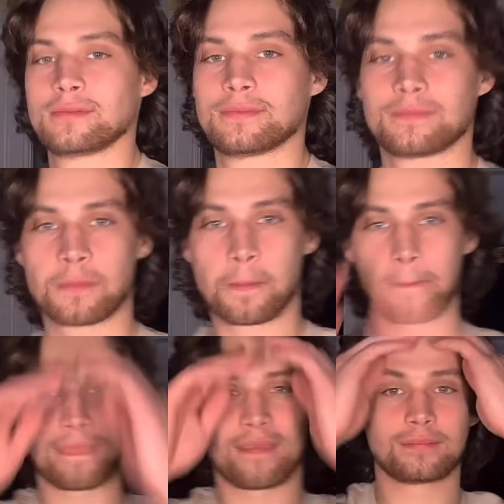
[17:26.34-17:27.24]
It'll all
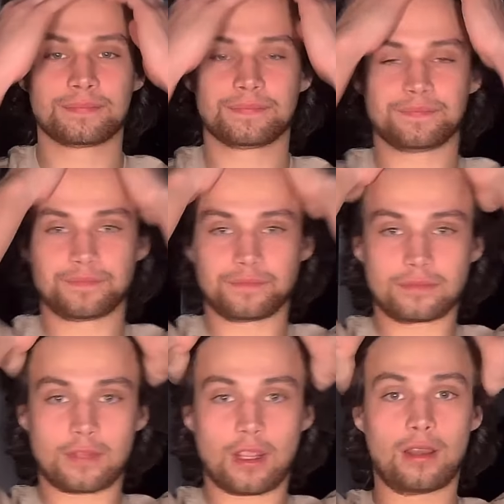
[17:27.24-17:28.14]
fall out sooner or
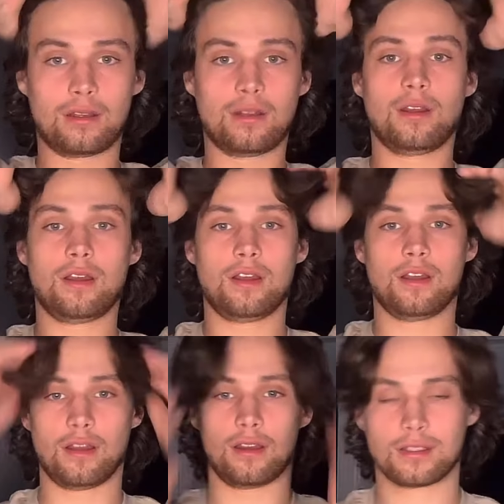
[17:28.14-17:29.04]
later.
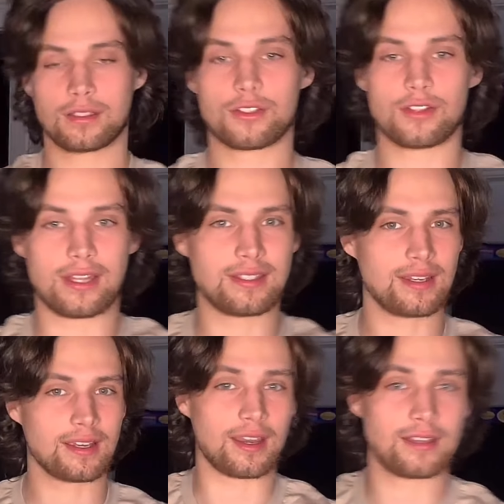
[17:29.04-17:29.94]
So that's
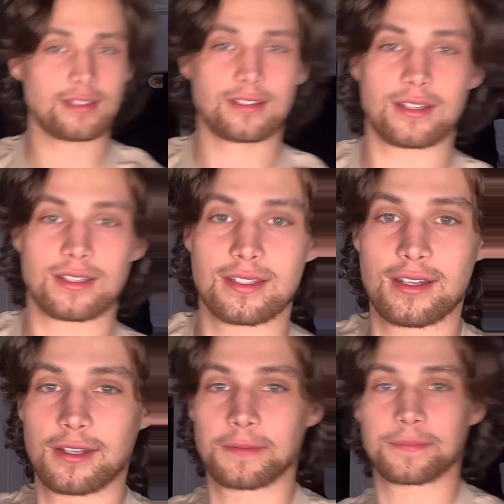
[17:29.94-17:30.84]
it, guys.
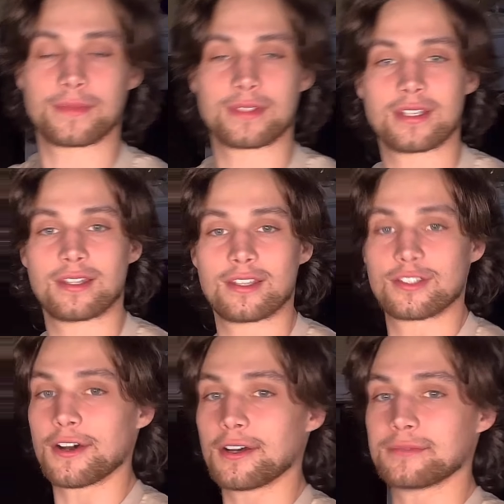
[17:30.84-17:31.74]
That's it. That's it.
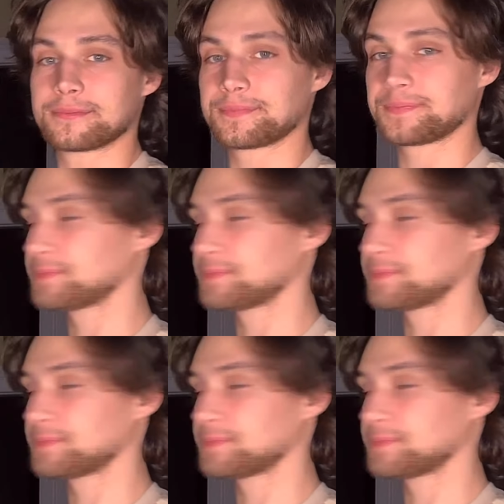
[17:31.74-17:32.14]
That's all.